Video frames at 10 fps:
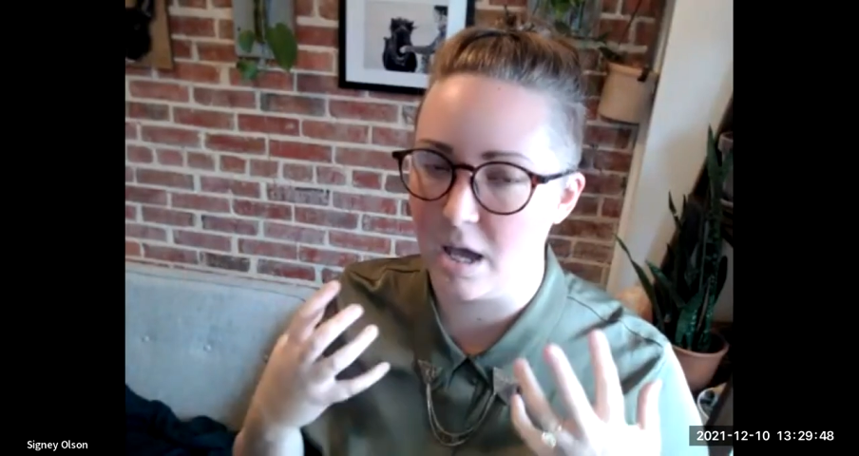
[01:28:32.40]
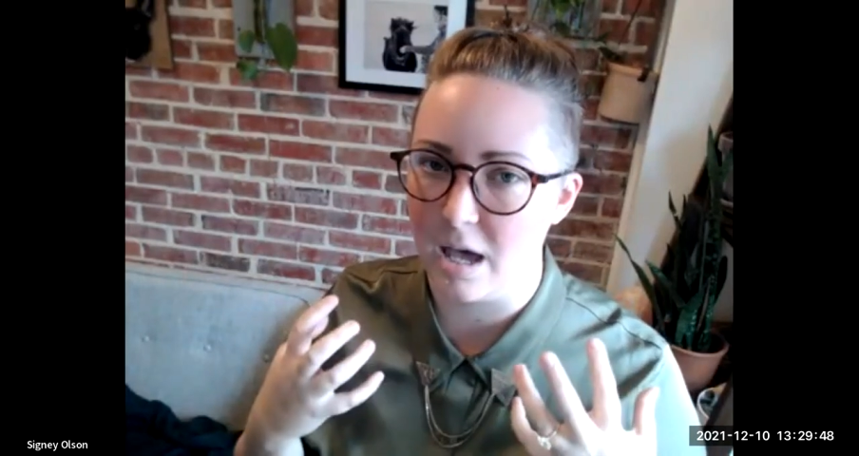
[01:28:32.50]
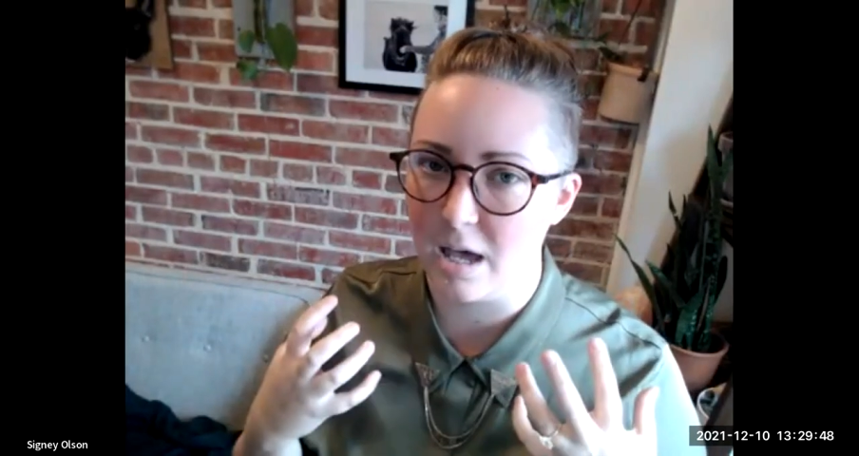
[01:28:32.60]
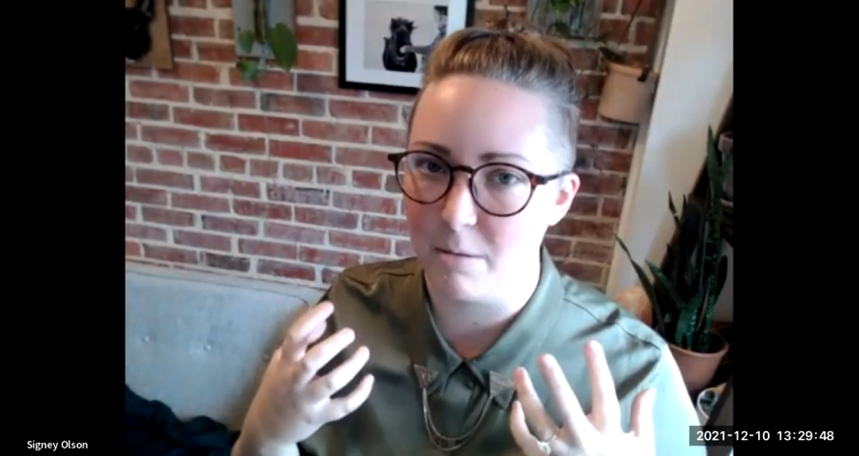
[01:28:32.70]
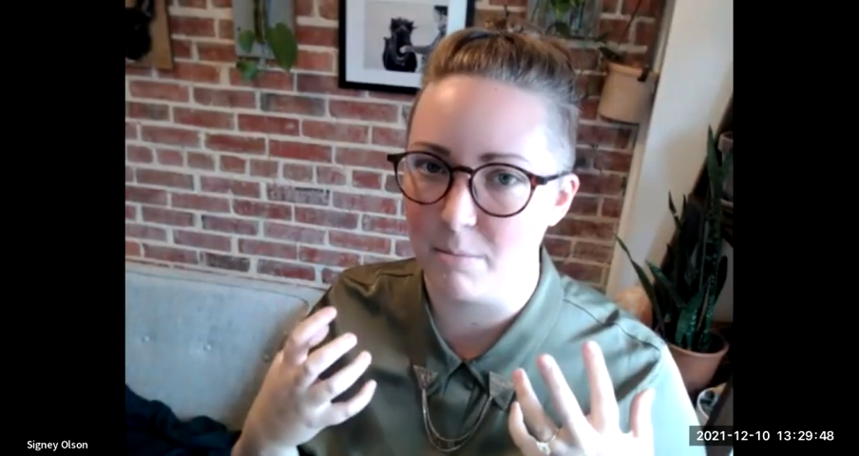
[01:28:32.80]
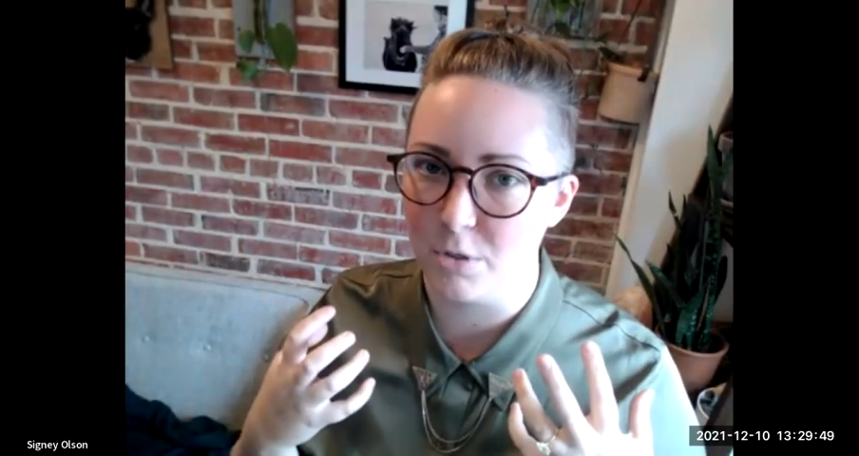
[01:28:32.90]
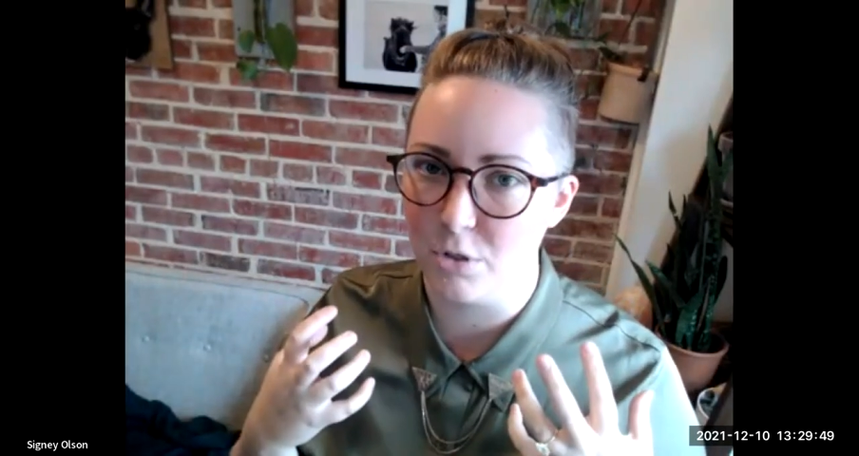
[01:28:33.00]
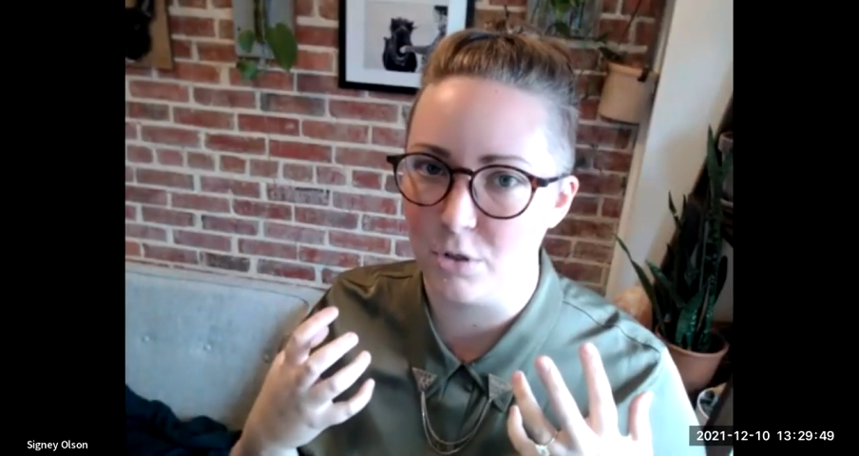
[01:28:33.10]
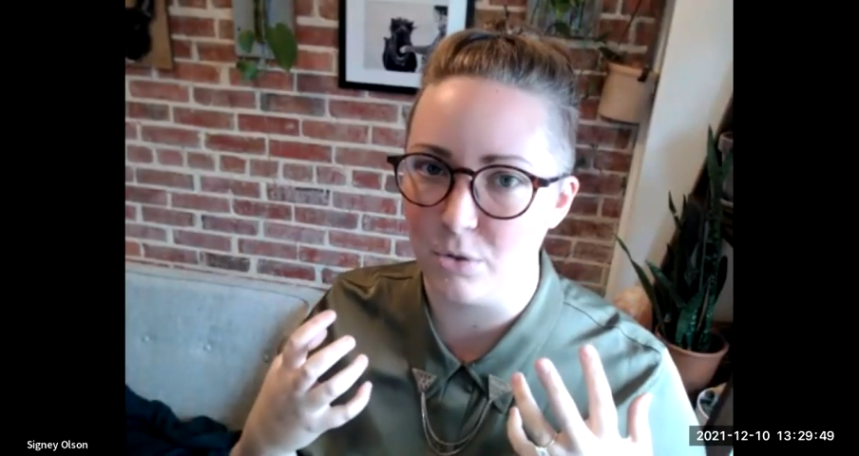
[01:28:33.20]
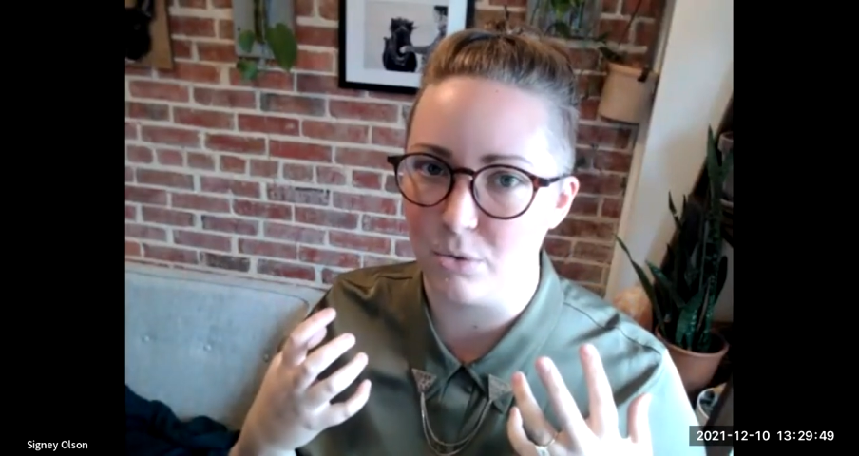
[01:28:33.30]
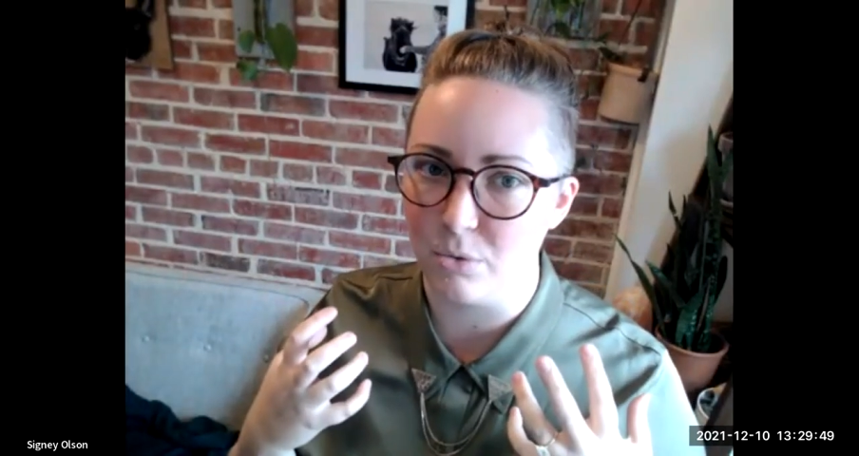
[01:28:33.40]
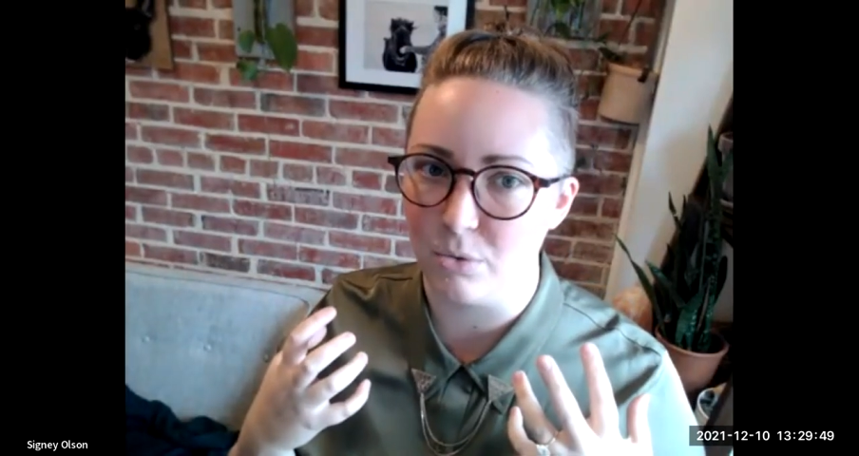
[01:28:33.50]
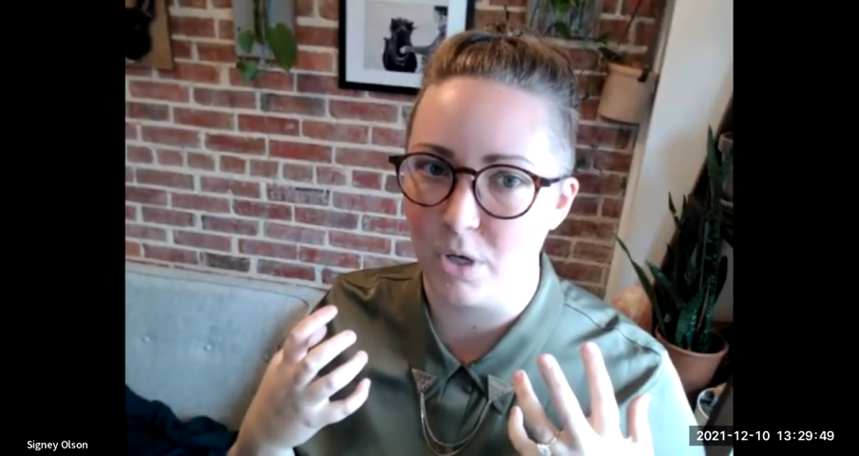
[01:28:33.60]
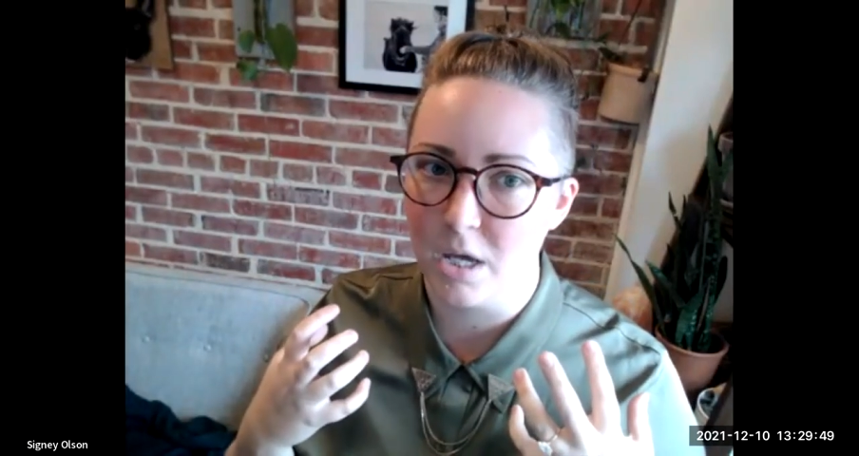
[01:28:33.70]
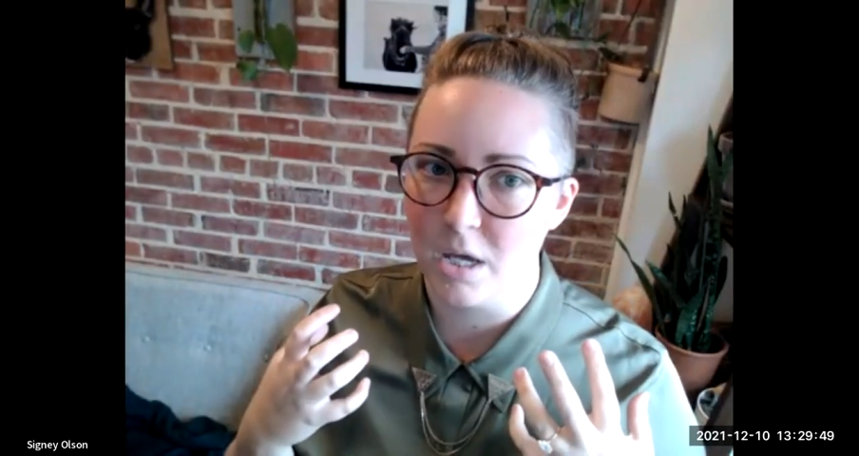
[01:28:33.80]
um,
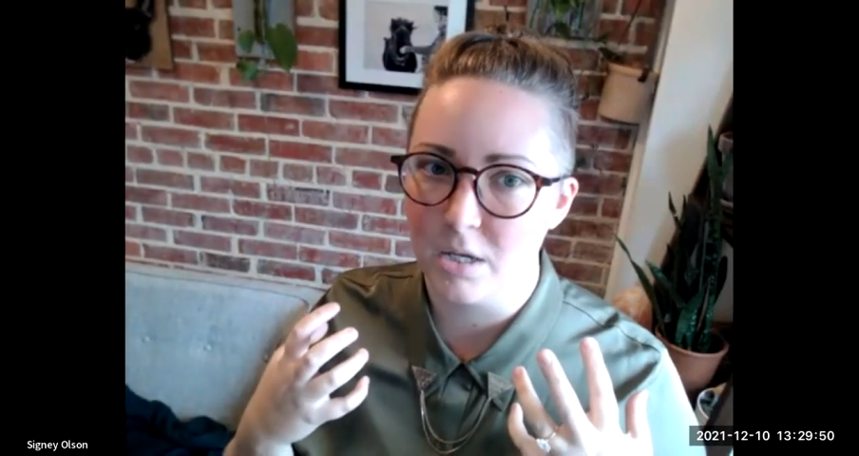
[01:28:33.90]
to